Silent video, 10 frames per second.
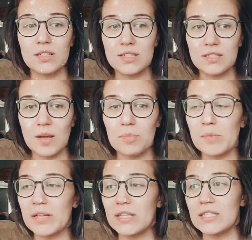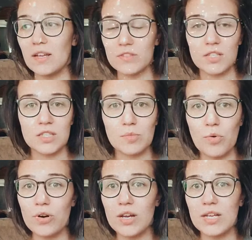supplements, stuff to
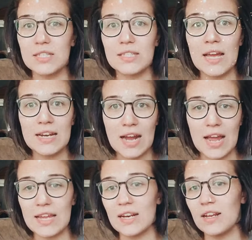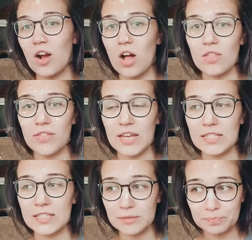support us at night, and all the
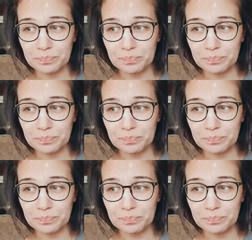things.